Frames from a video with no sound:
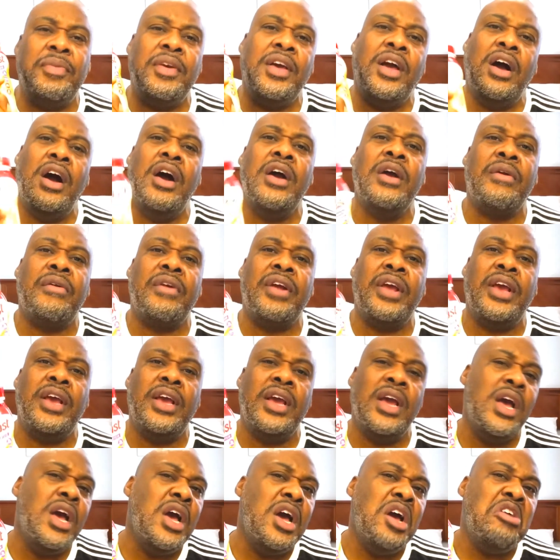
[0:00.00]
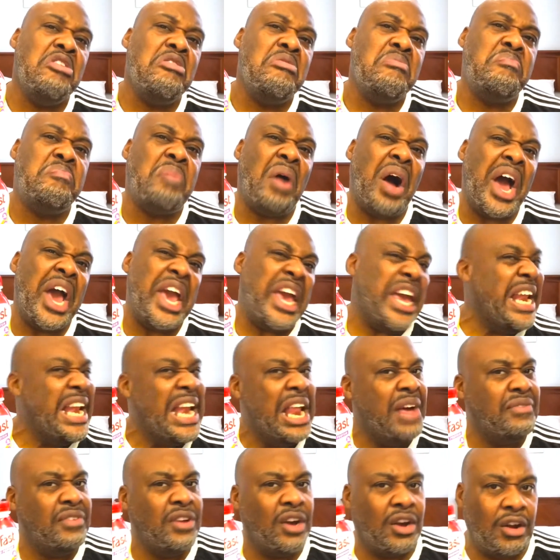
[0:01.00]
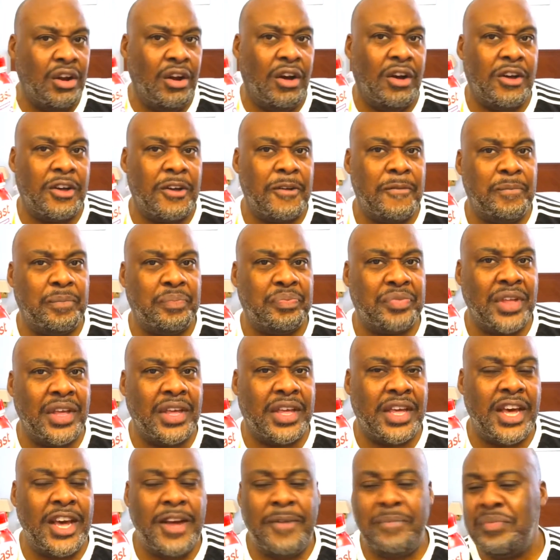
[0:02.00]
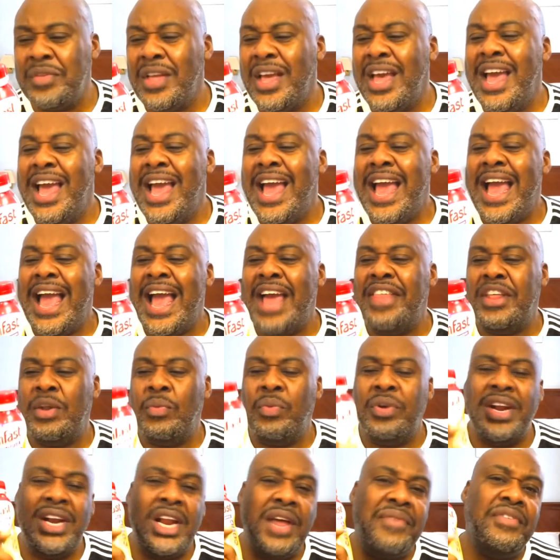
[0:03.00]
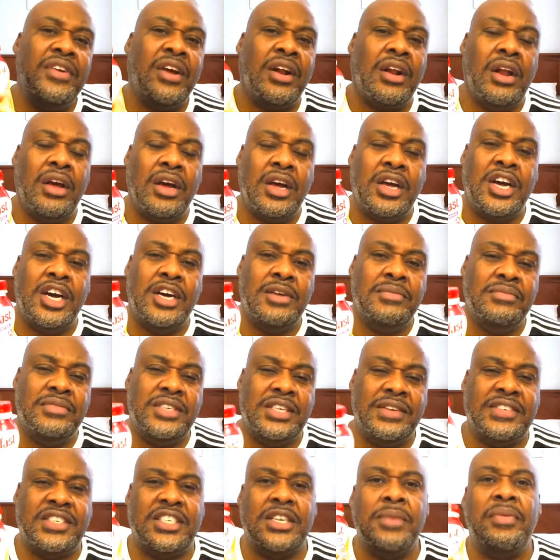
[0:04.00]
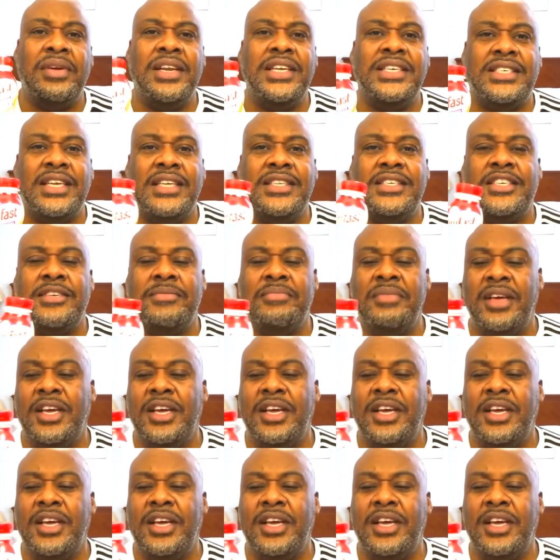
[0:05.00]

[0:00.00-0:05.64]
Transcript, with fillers: be hungry by 11 o'clock, okay? And then when 11 o'clock comes, if somebody said to